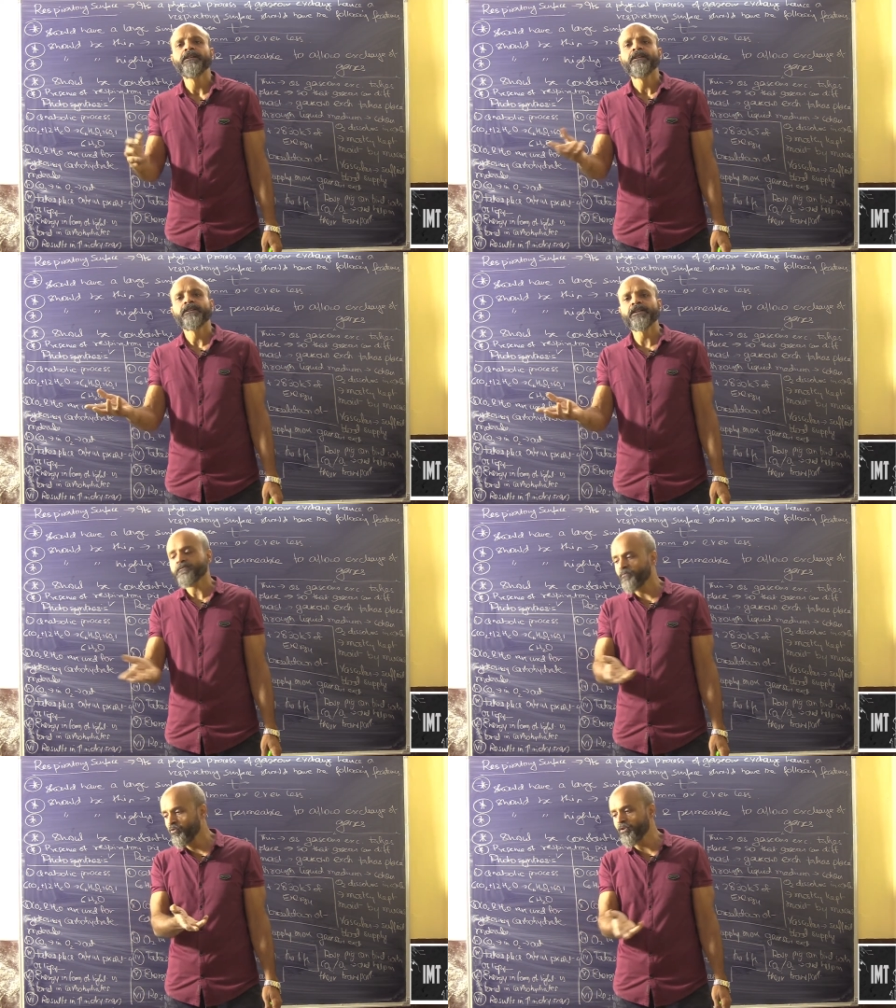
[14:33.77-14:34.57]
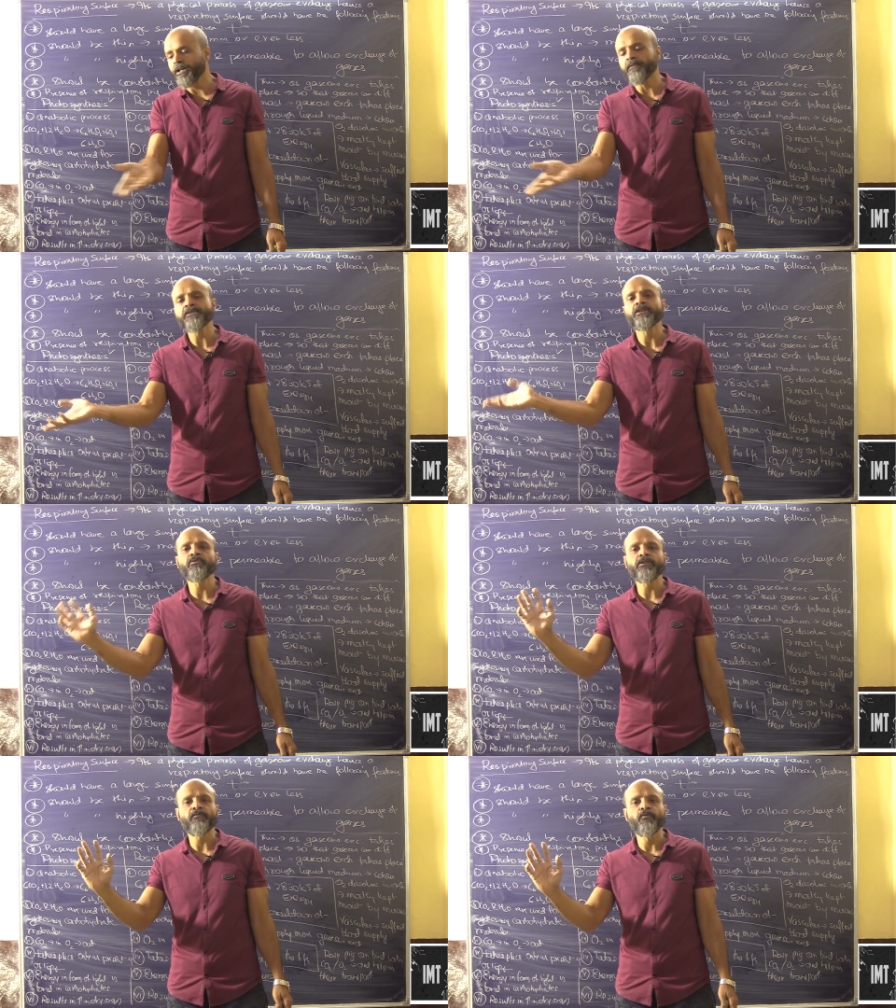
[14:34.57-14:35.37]
This food comes into
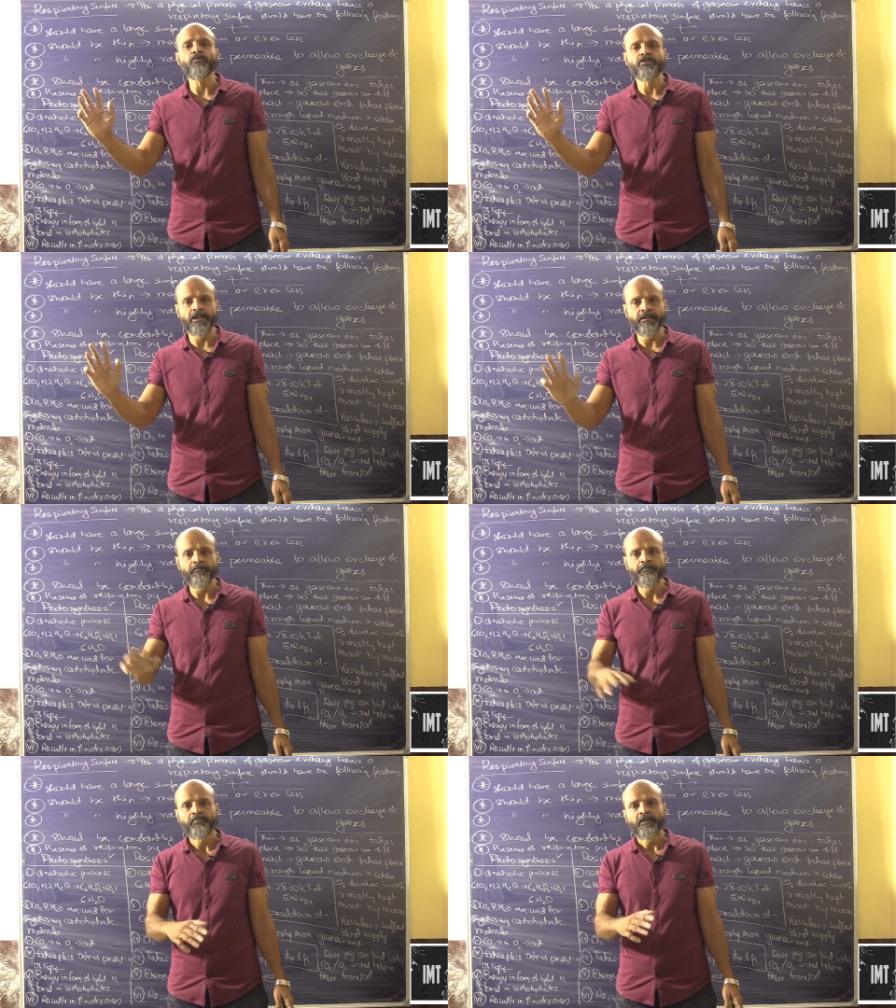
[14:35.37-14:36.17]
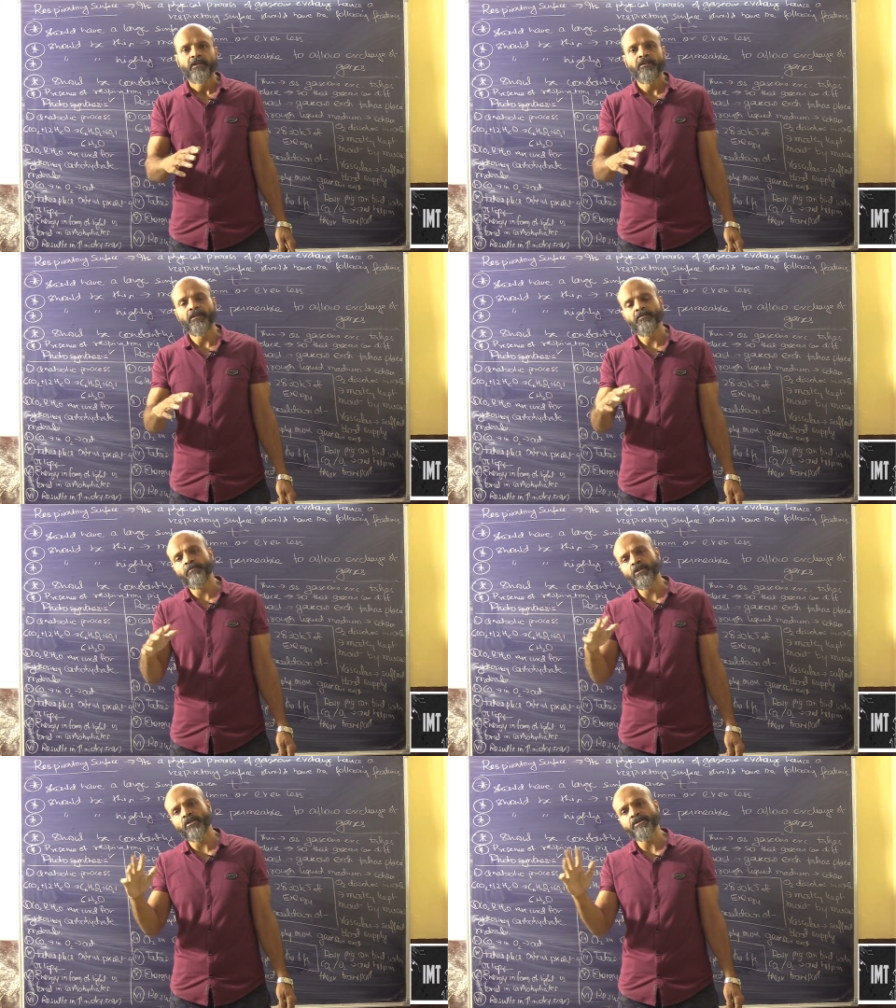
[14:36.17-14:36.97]
the food chain
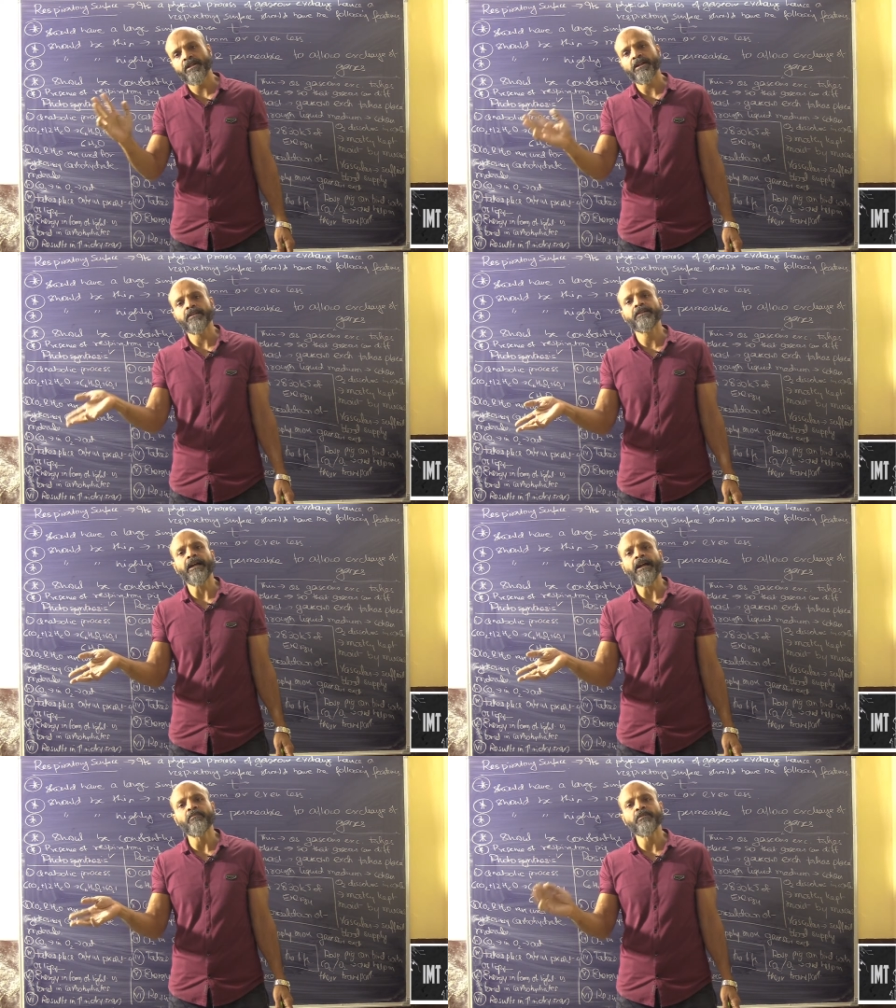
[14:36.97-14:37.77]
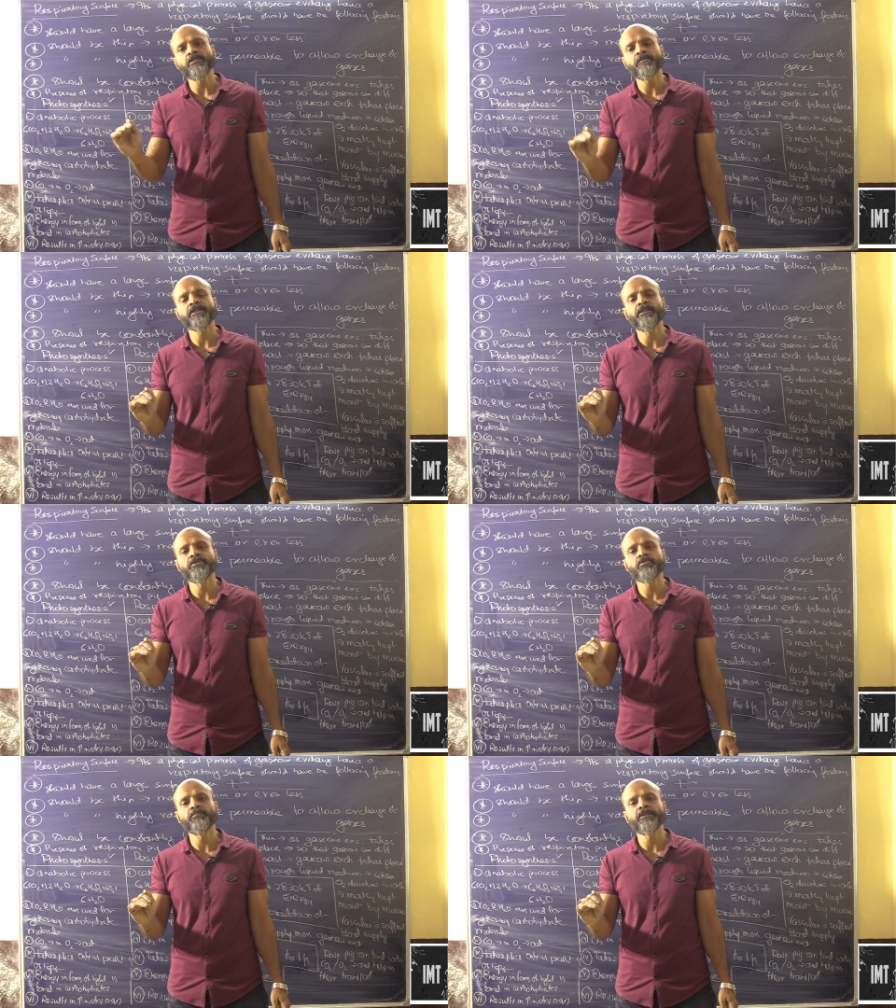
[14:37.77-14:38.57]
because there are other animals which
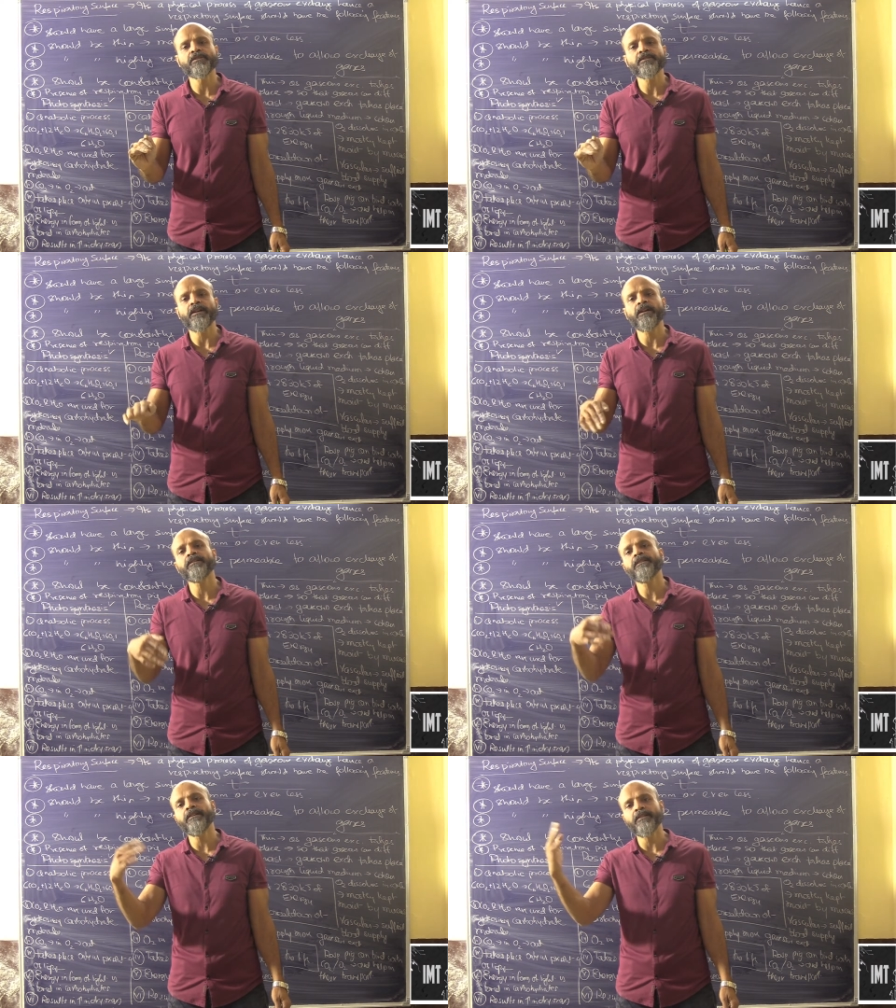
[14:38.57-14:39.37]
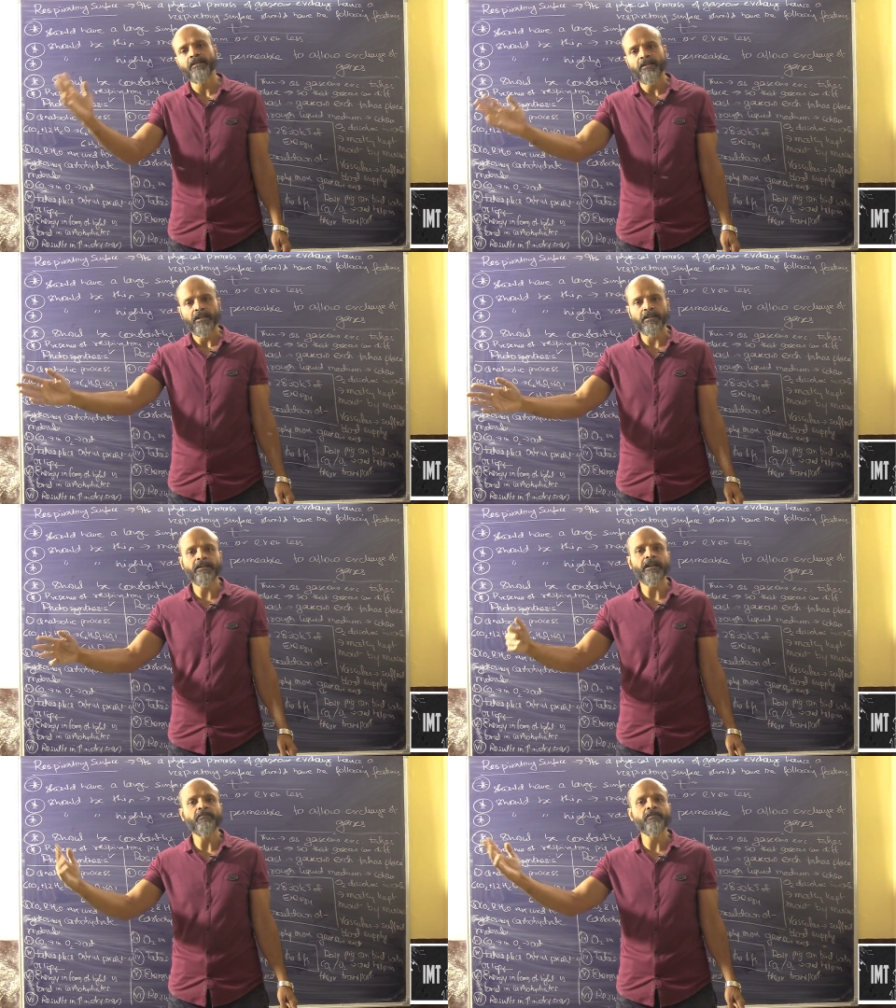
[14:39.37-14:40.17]
consume this, and then other
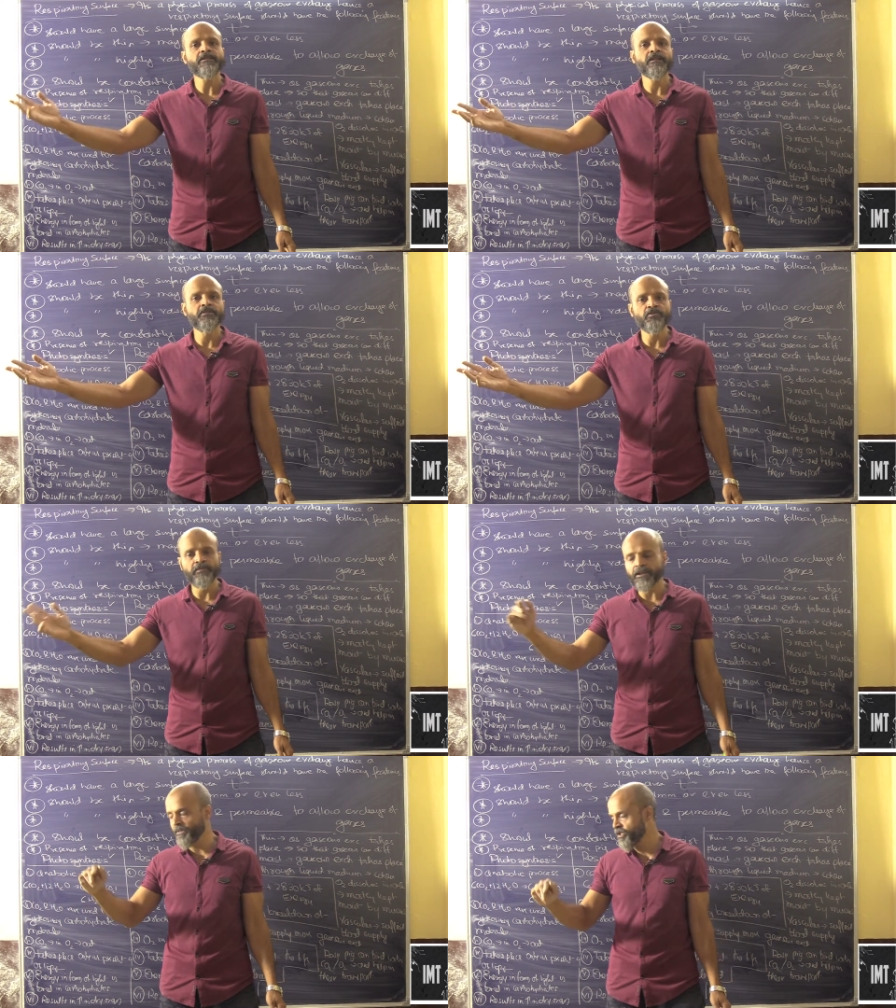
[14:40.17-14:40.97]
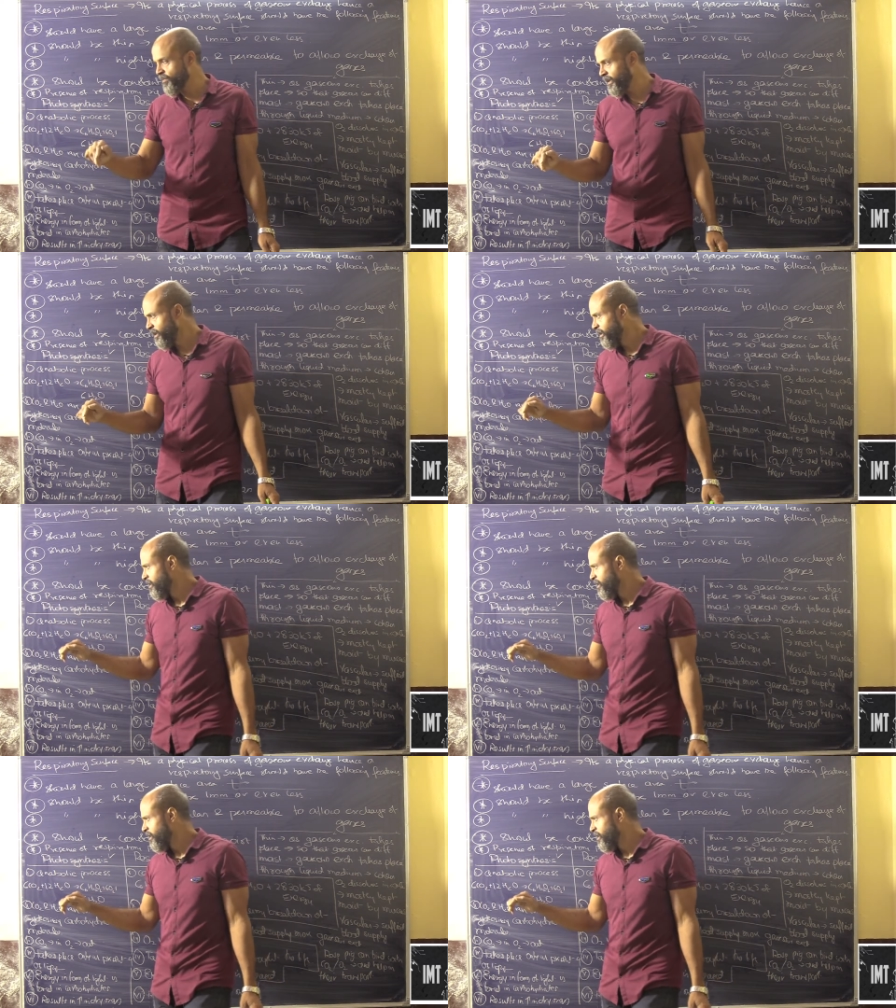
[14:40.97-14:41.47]
animals consume them as well.